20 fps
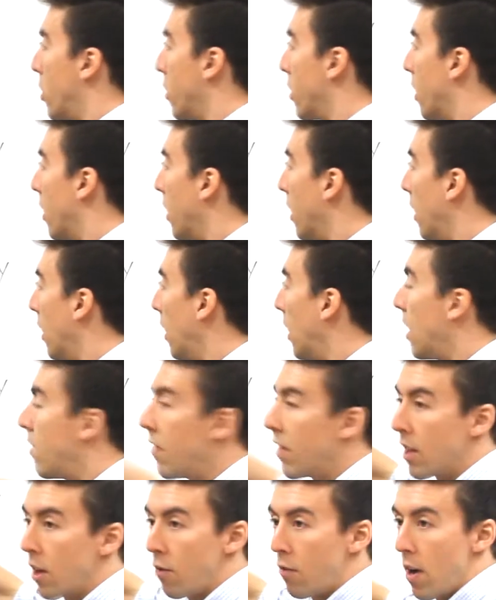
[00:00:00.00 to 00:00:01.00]
just
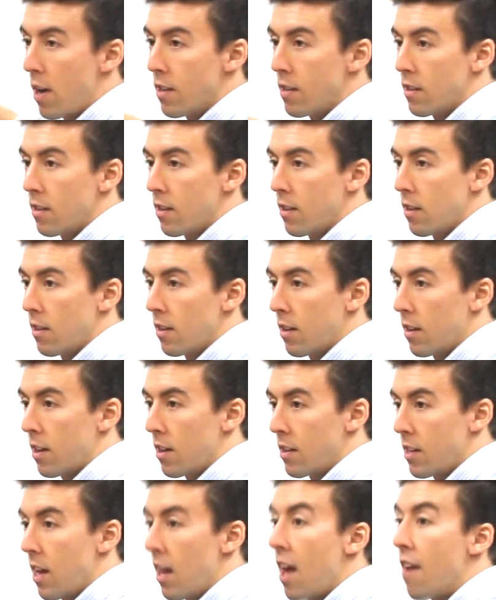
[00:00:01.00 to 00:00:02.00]
leaving their friends,
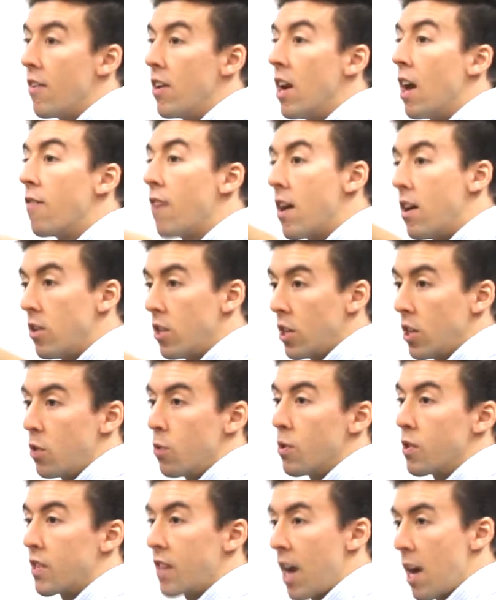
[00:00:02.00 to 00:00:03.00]
because they'll have enough energy
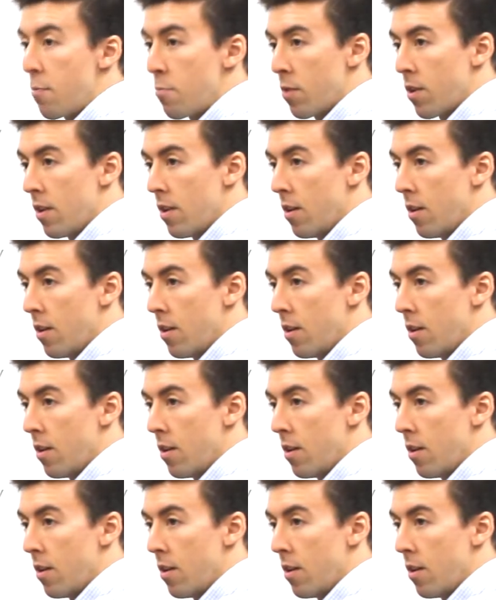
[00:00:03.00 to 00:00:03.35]
to escape.